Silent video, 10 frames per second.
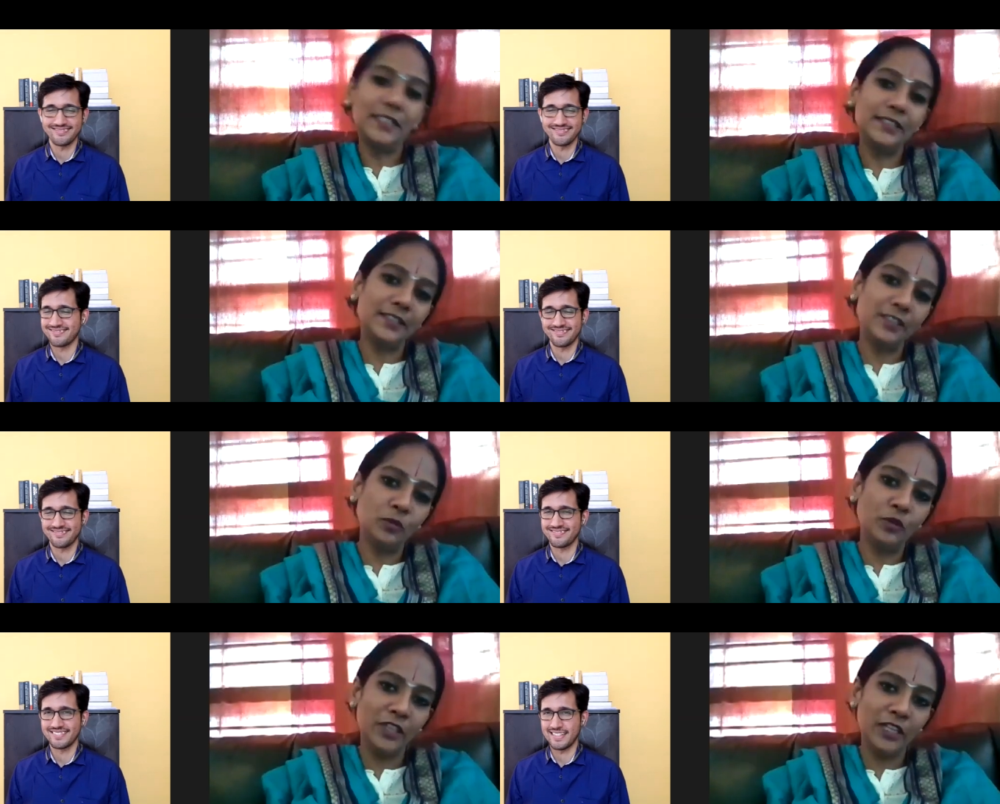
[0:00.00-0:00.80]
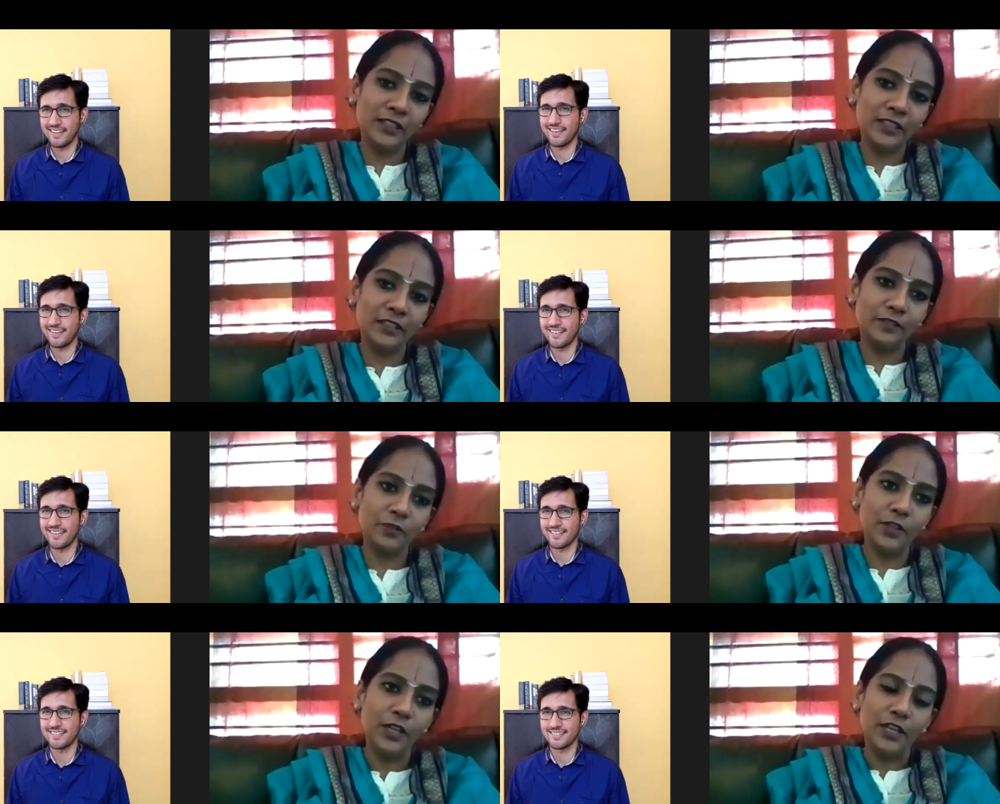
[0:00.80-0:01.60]
Speaker 1: since it's a movie, I think that
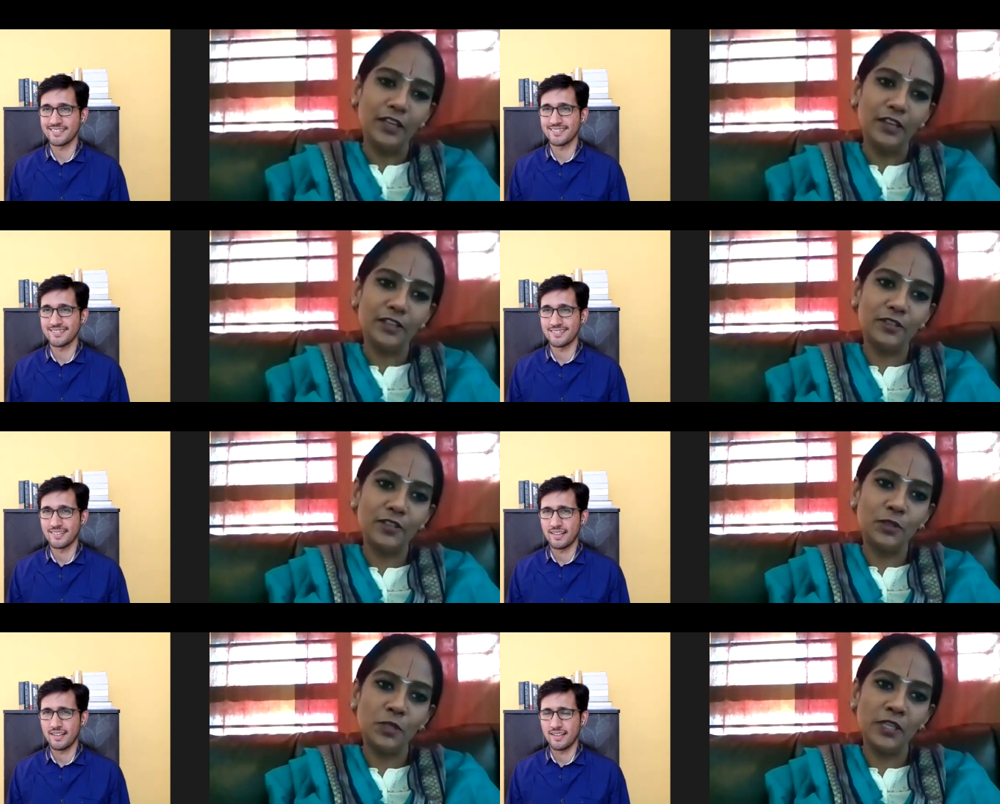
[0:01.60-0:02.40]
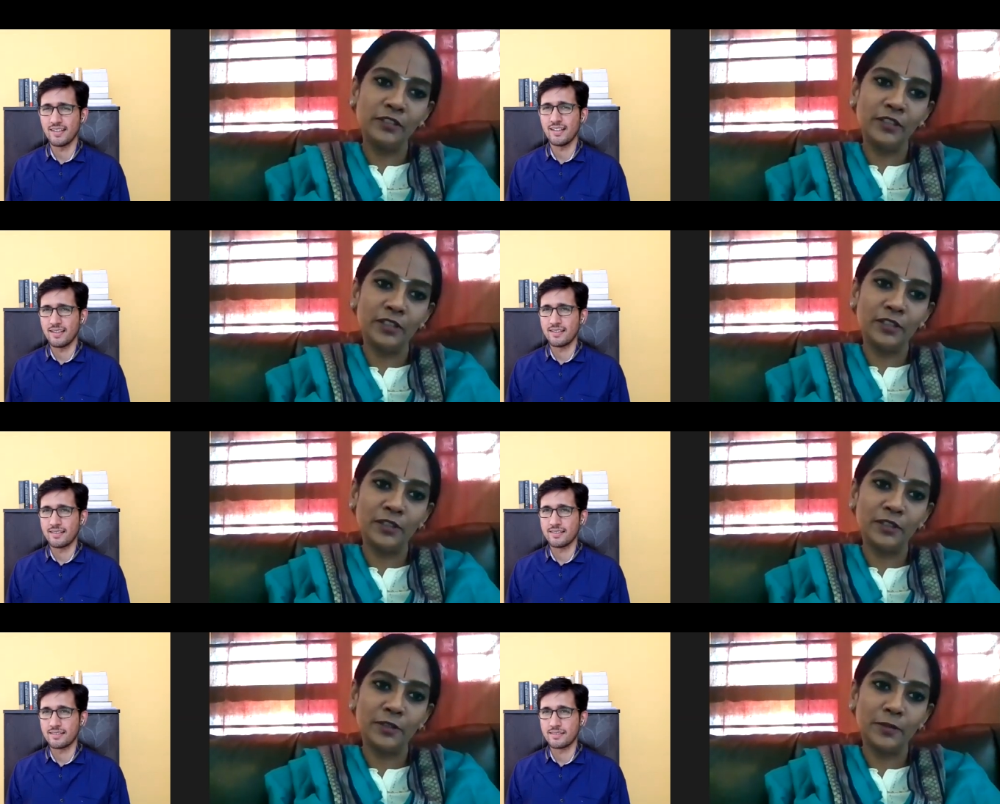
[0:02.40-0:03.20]
uh, try to take their
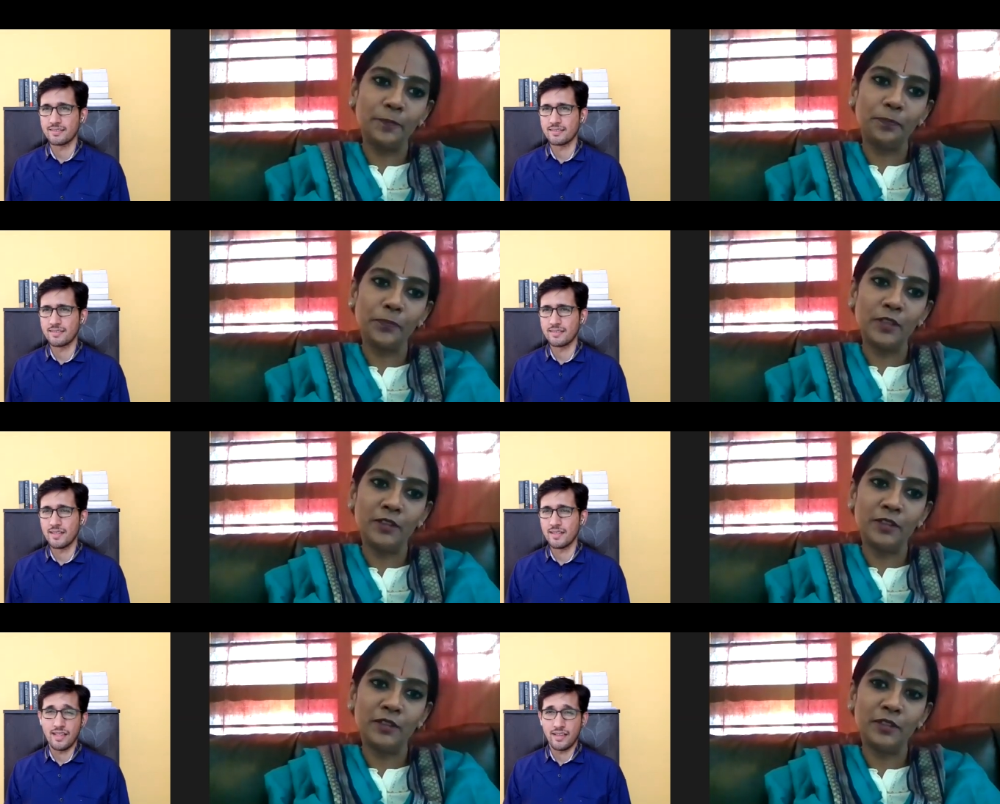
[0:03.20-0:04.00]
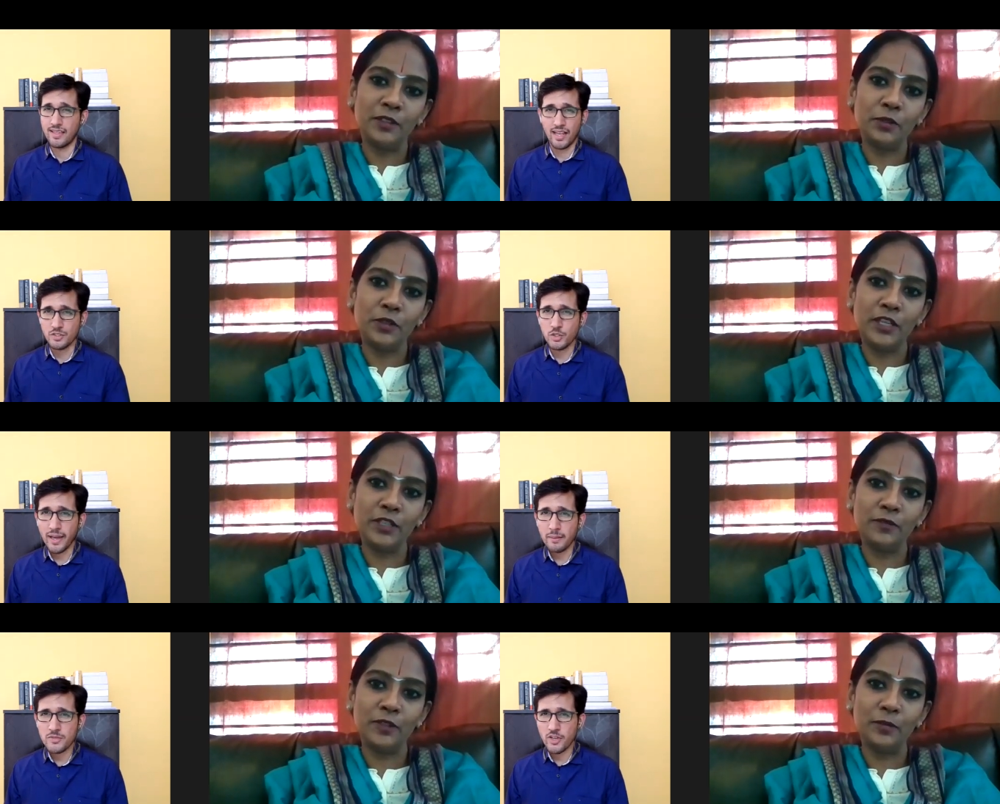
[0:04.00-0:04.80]
uh, uh,
Speaker 2: yeah so
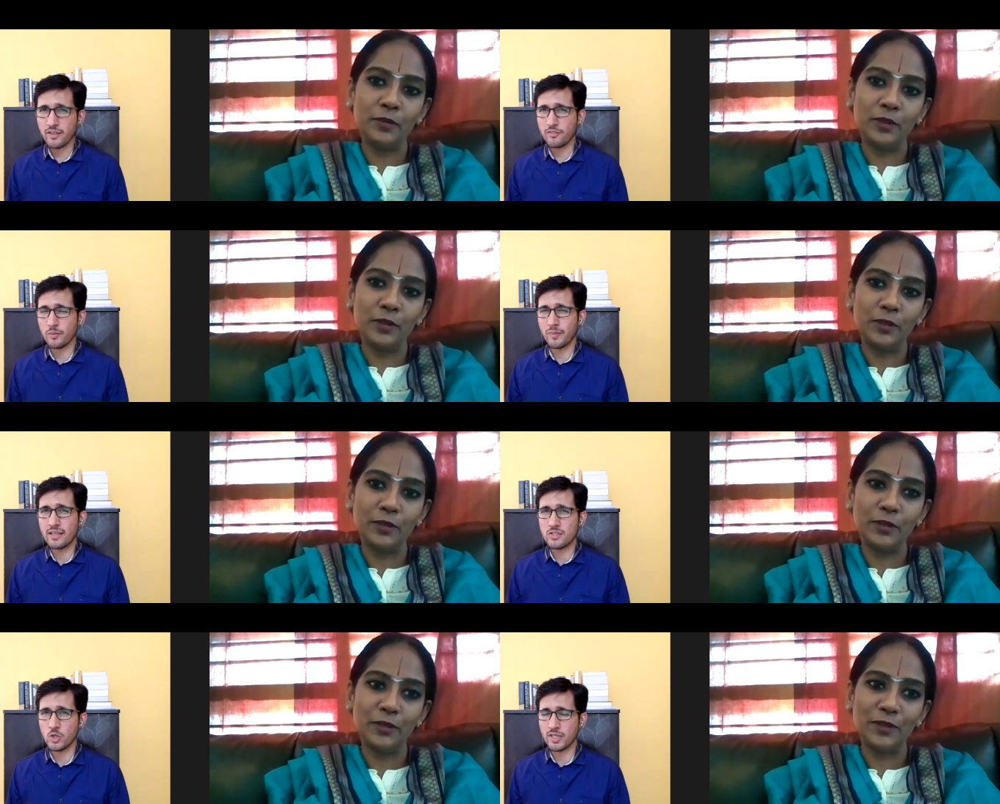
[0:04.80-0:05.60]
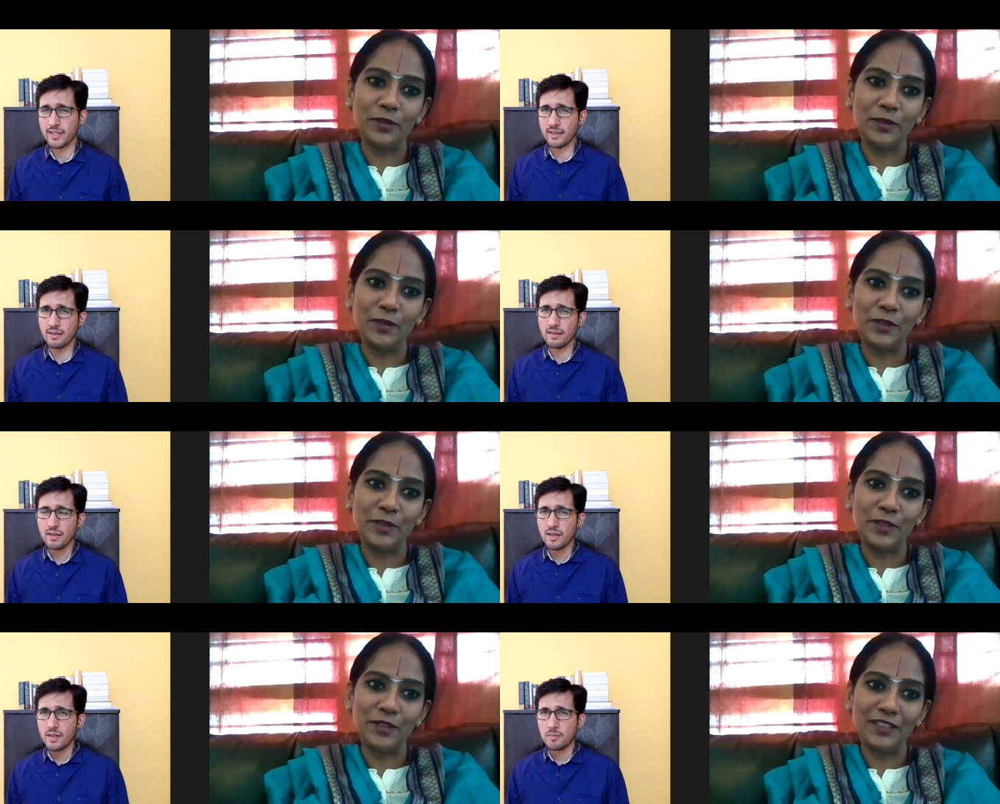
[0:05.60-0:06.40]
I'm sorry for being so critical,
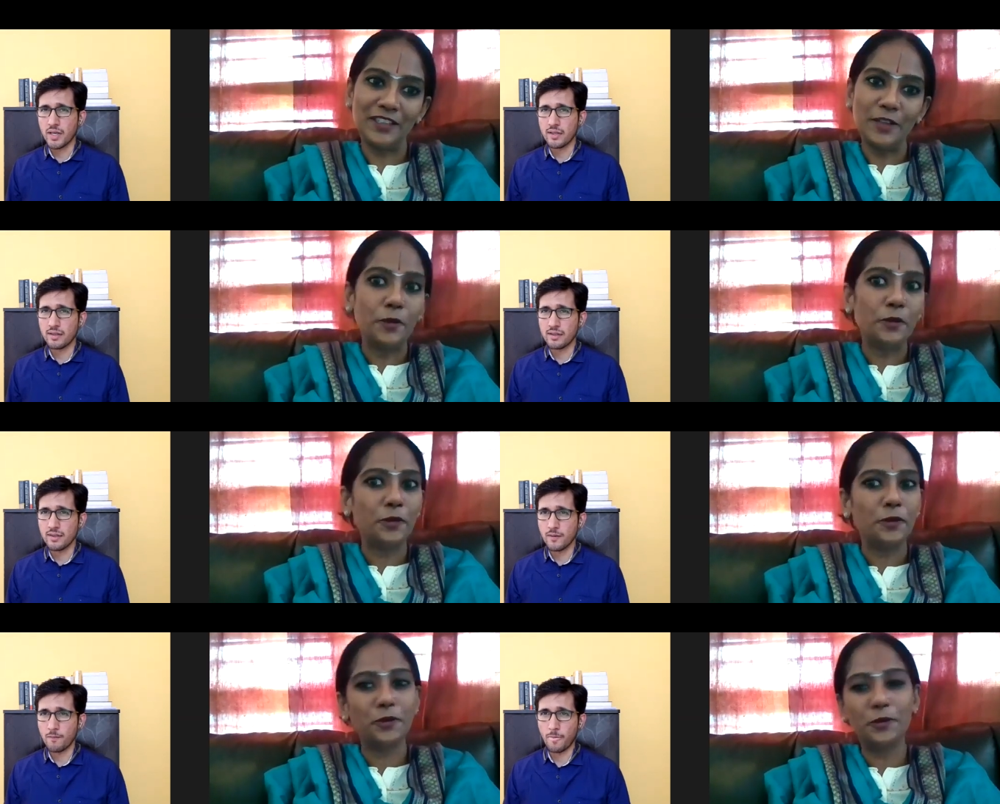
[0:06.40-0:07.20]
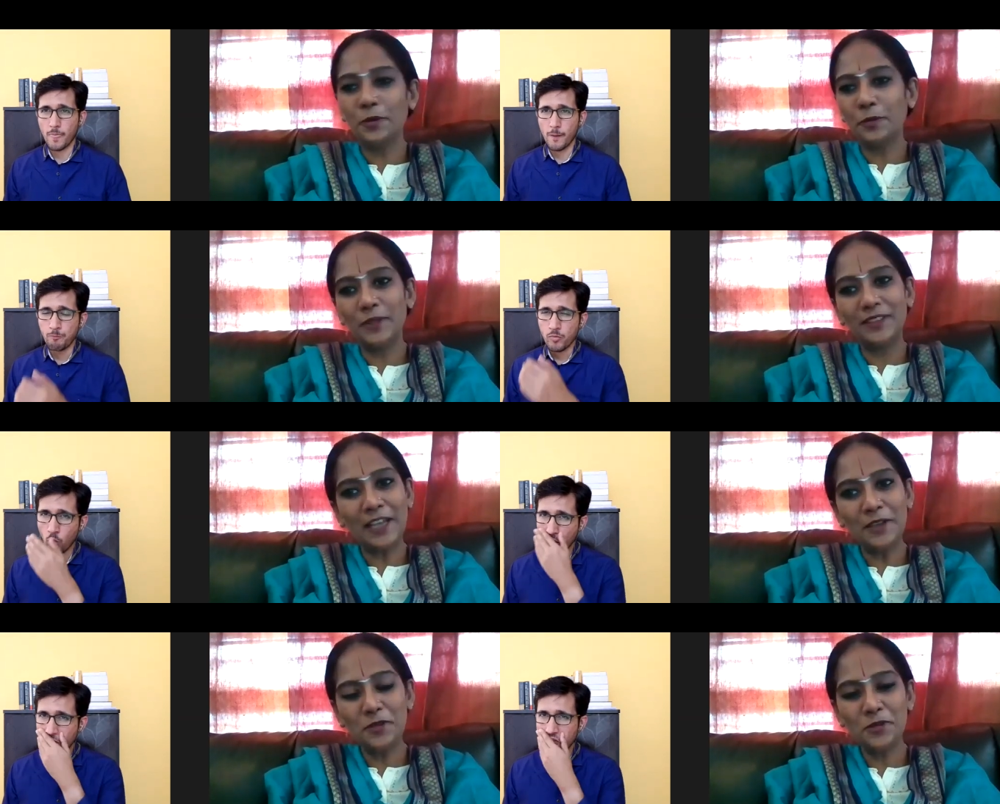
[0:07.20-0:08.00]
Speaker 1: but uh, no, but
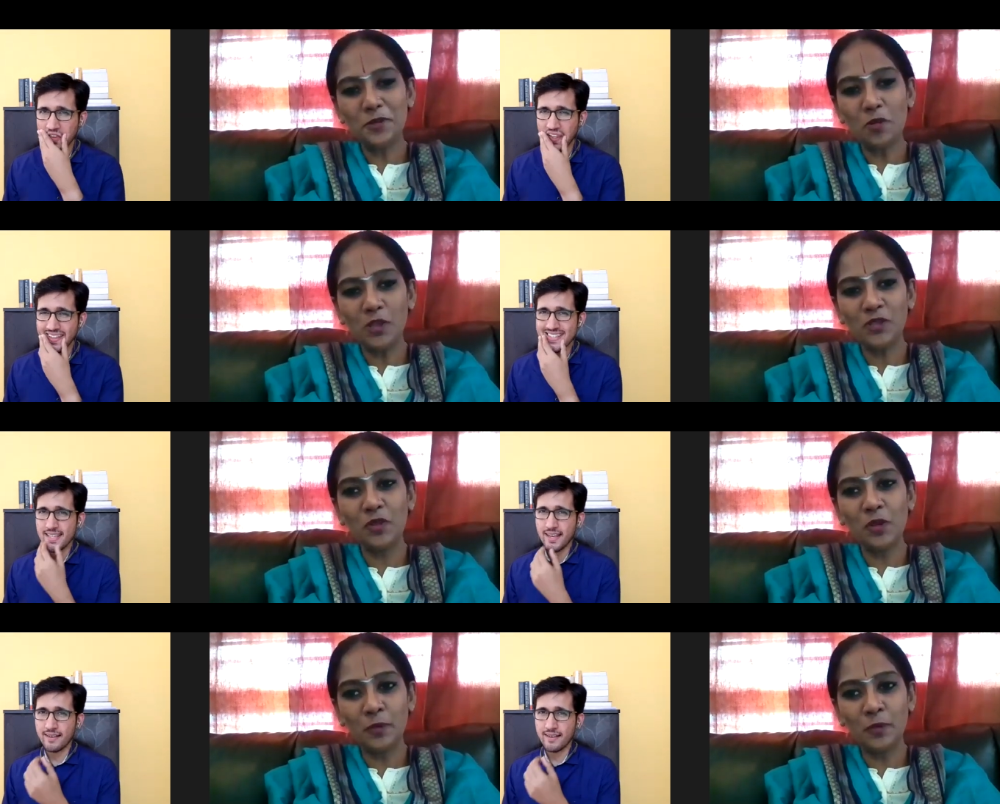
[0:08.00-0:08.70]
thank you so much for your